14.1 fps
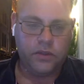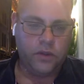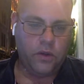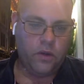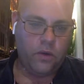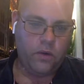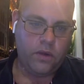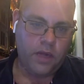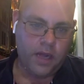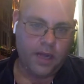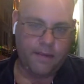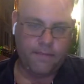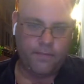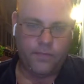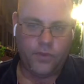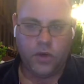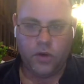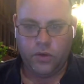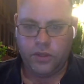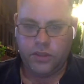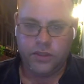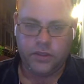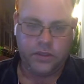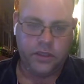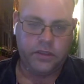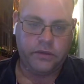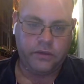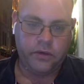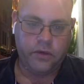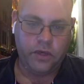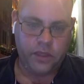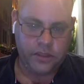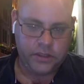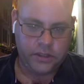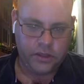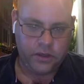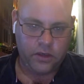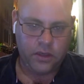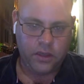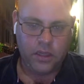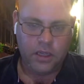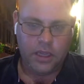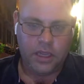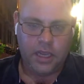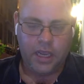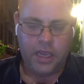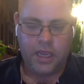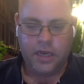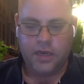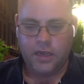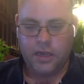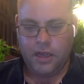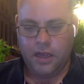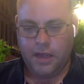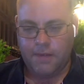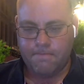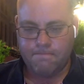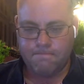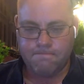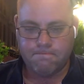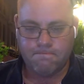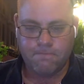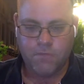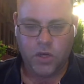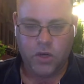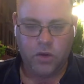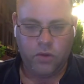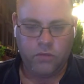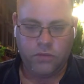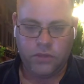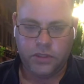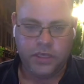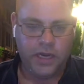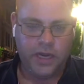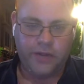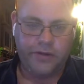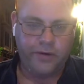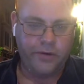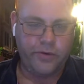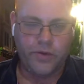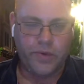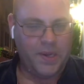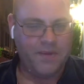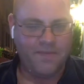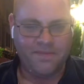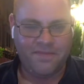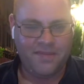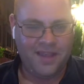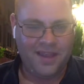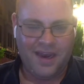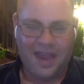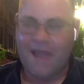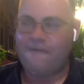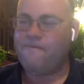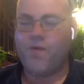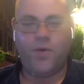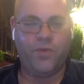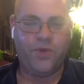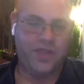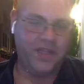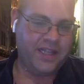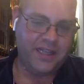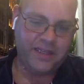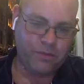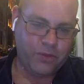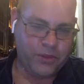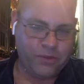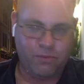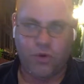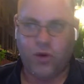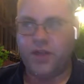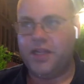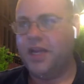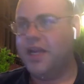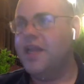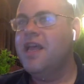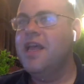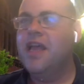So these are things for you to consider, and just get out there and do it, and have fun with it. That's the most important thing.